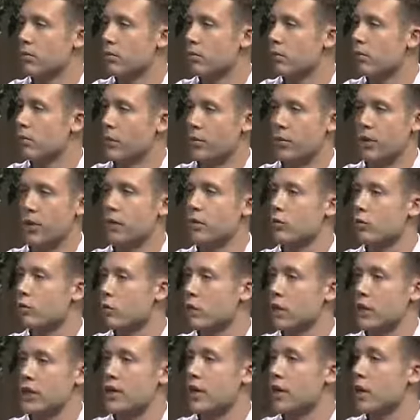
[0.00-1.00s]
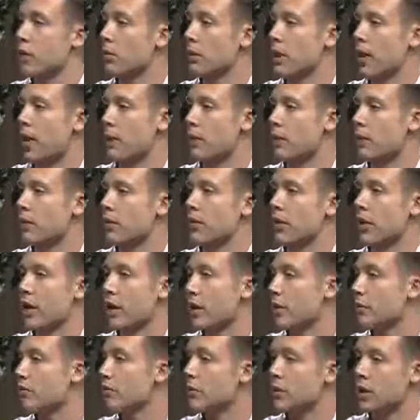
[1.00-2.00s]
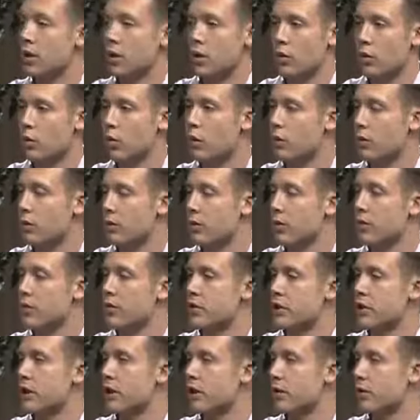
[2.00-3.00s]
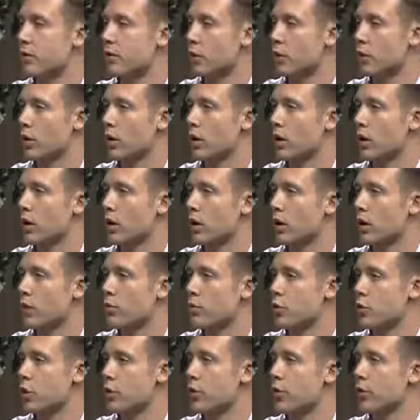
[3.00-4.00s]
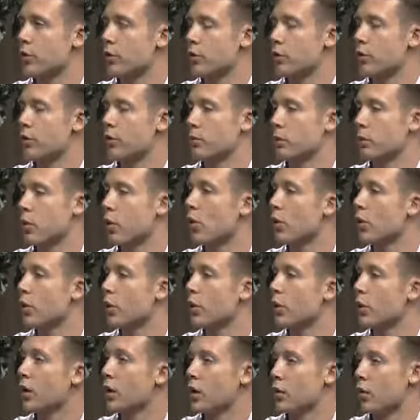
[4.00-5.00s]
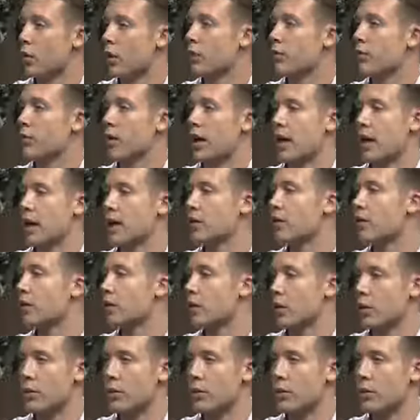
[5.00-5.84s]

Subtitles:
something really terrible happens, like what we've been seeing at Joint Base Lewis McChord, where we've had